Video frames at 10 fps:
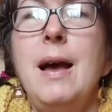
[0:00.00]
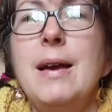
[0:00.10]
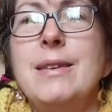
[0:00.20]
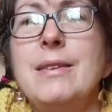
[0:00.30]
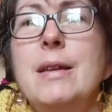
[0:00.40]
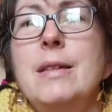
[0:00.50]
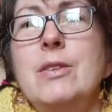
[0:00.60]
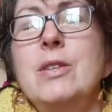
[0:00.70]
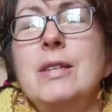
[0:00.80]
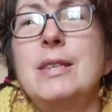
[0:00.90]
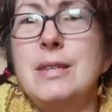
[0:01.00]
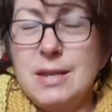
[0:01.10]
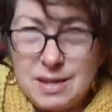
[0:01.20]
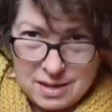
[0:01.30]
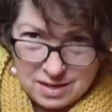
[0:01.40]
And it's
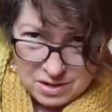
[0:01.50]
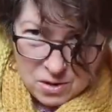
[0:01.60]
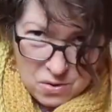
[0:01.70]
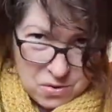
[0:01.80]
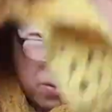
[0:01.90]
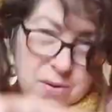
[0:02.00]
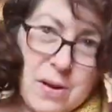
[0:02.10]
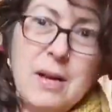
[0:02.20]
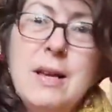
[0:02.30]
just so,